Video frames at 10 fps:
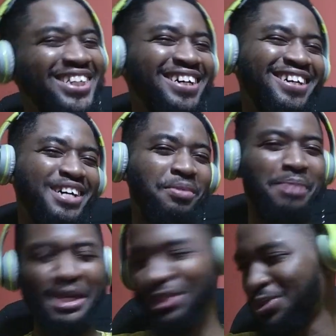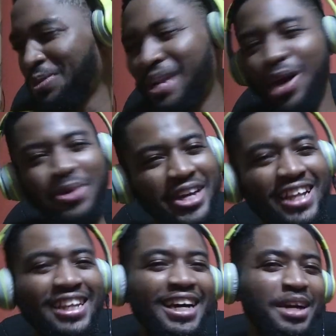Nah, man, truly R.
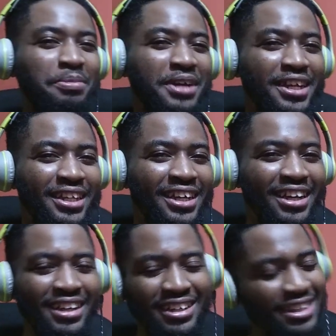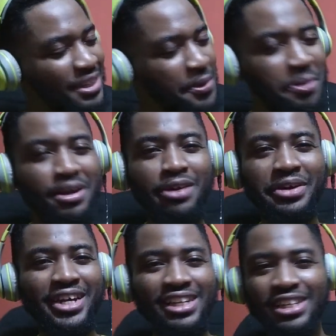Kelly line, man. You know, be R.
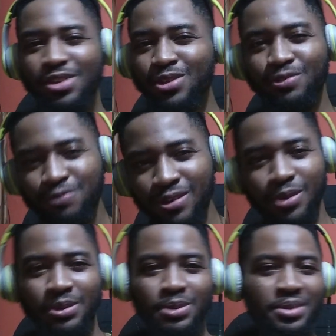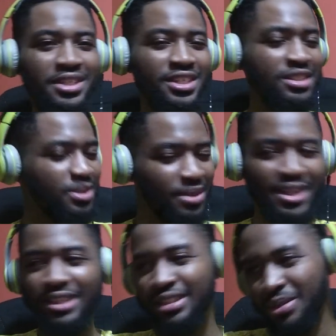Kelly, he doesn't fuck with little kids.
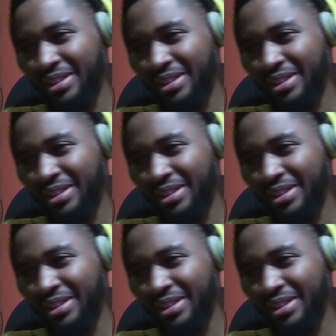Okay.